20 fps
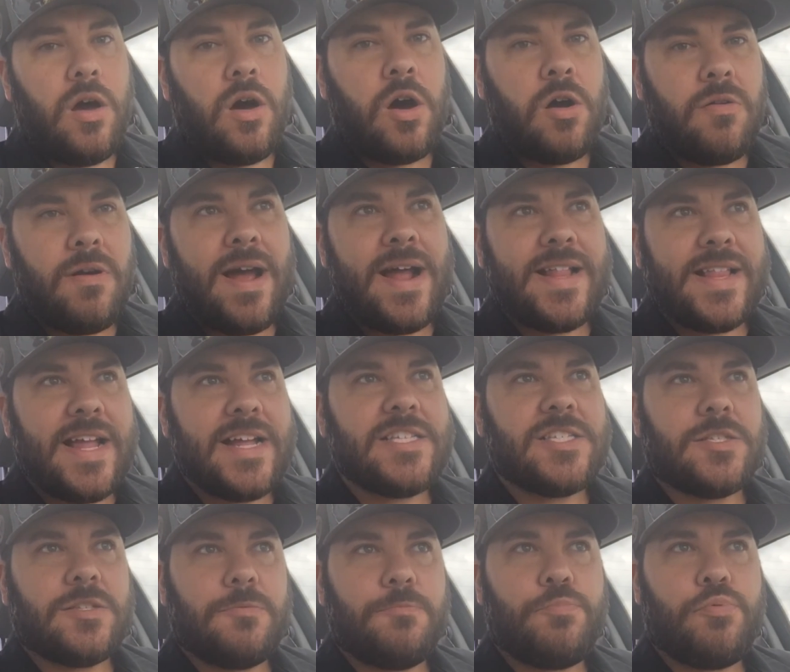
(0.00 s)
alright,
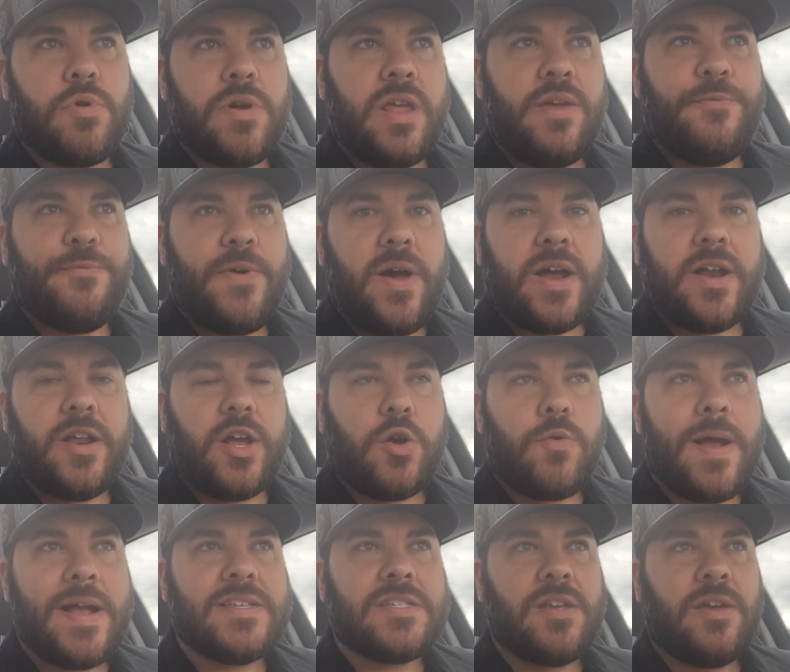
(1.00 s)
that's pretty fucking
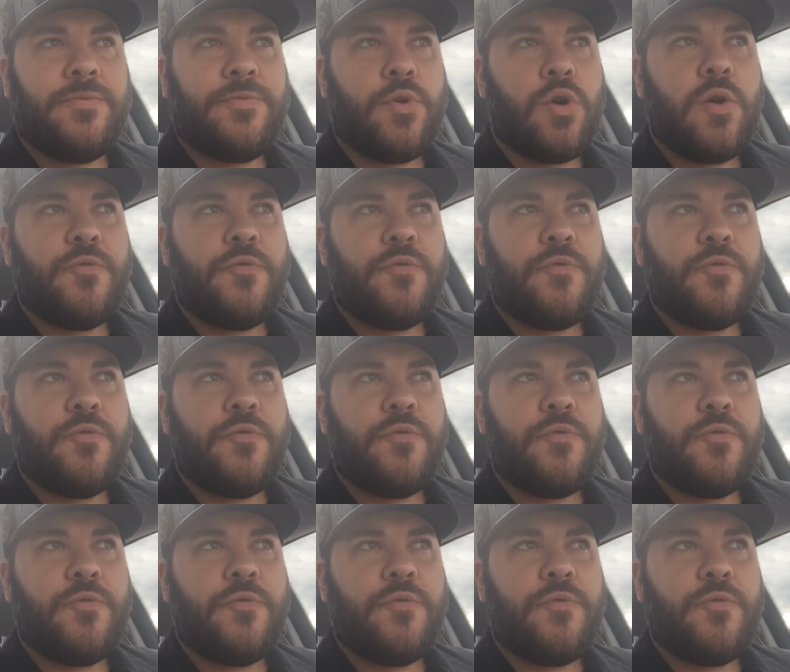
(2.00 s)
aggressive.